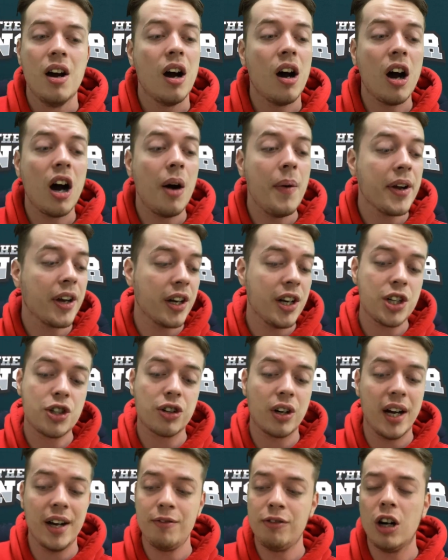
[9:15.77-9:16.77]
Oh, we're going to
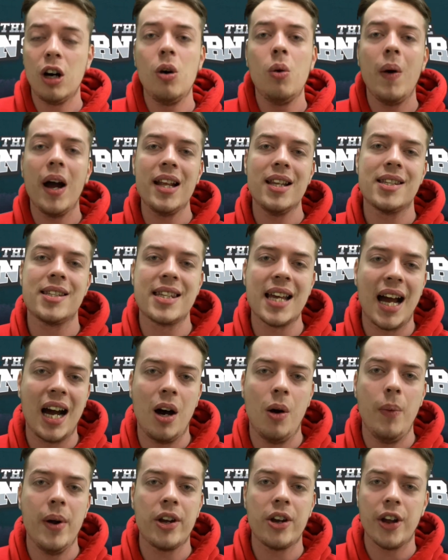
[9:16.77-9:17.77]
try and roll Wentz
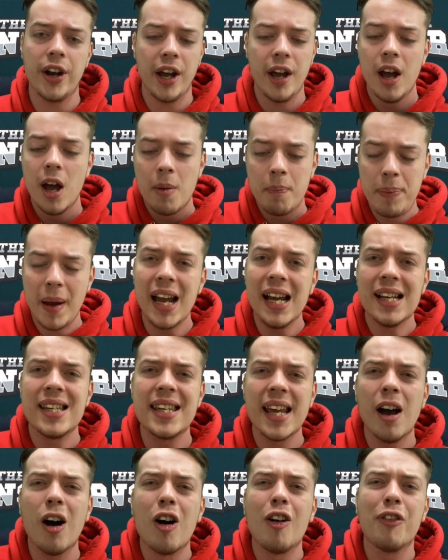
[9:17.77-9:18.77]
out. We're going to base
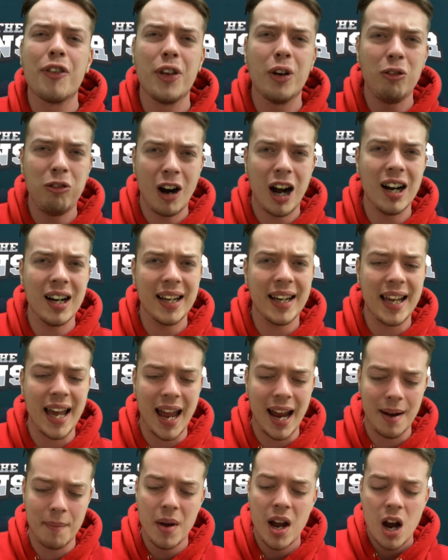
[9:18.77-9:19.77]
it off the run
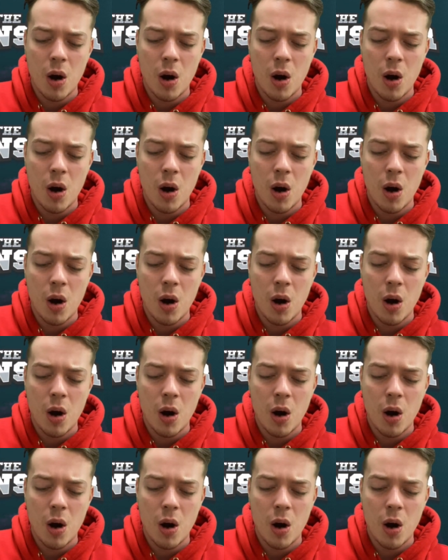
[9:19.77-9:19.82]
game.